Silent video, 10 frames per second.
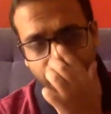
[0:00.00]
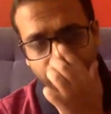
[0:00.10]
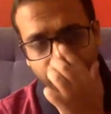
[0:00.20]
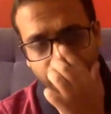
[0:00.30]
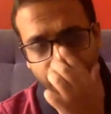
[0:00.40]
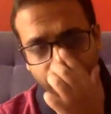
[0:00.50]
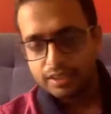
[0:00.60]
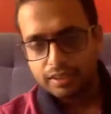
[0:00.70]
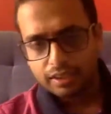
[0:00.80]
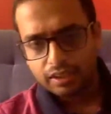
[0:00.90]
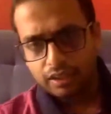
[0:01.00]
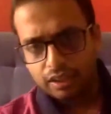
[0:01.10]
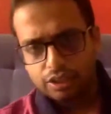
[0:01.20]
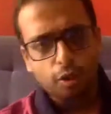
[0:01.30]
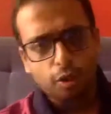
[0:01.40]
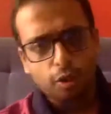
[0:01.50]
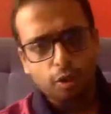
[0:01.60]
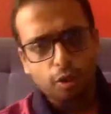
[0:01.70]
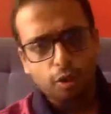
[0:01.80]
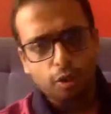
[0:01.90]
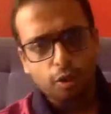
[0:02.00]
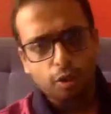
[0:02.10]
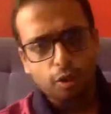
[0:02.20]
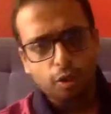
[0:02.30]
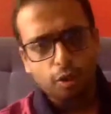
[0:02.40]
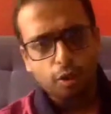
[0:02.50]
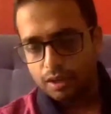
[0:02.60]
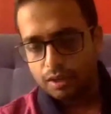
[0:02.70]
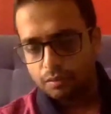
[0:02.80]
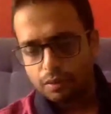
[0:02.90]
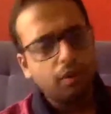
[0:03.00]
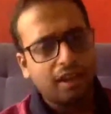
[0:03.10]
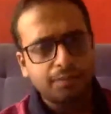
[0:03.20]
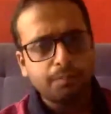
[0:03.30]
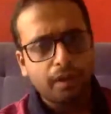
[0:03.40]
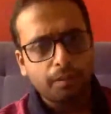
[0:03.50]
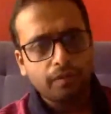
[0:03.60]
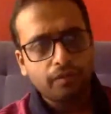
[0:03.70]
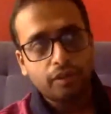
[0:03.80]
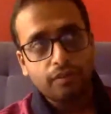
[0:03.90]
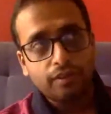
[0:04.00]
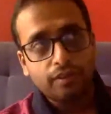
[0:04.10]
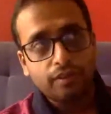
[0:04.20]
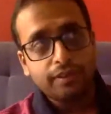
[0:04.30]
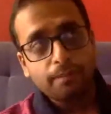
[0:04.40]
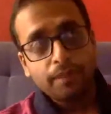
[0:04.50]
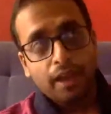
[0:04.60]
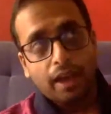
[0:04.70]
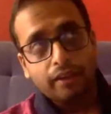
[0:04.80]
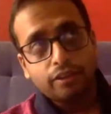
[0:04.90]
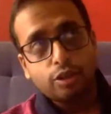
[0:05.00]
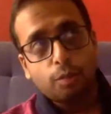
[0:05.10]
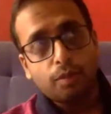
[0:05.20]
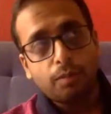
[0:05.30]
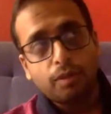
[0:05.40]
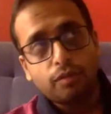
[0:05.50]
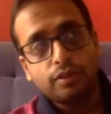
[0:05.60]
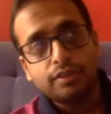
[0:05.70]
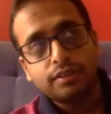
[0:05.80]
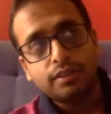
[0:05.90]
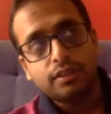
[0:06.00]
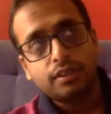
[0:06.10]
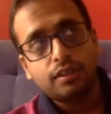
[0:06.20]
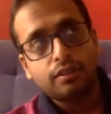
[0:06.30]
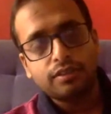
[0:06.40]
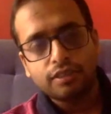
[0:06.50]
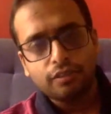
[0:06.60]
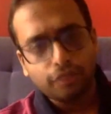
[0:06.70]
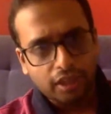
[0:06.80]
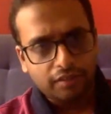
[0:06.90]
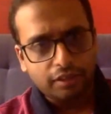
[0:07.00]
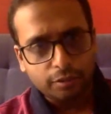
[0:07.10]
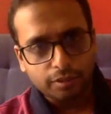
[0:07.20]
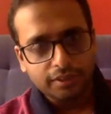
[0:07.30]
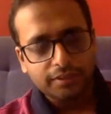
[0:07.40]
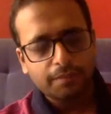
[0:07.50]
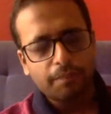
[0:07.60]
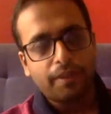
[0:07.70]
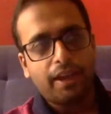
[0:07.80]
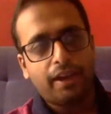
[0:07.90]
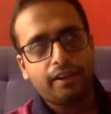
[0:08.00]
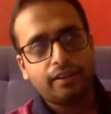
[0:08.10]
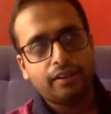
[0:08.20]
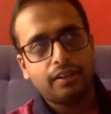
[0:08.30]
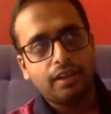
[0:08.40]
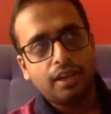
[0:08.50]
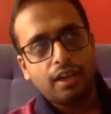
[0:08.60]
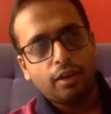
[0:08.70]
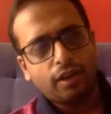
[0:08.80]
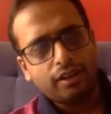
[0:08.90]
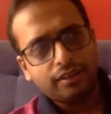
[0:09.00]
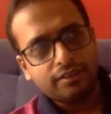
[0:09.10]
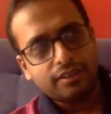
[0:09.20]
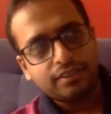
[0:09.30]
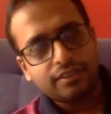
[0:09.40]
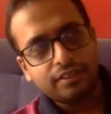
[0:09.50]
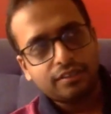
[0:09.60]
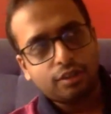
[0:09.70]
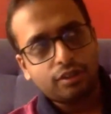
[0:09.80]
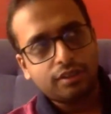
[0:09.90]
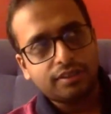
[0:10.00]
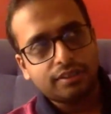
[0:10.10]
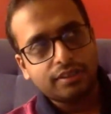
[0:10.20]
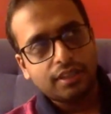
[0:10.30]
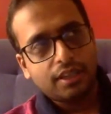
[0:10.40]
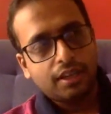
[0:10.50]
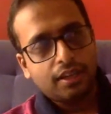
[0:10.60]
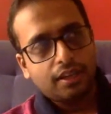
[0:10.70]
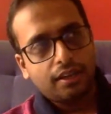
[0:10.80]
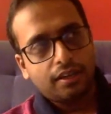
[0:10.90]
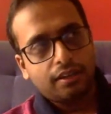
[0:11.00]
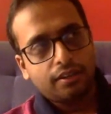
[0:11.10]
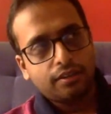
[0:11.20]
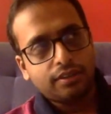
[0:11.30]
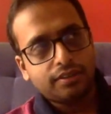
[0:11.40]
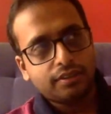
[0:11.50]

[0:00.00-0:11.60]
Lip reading: I visited a shop as part of my work visit, and the shopkeeper was, served kava to us. And at a distance, I saw this, this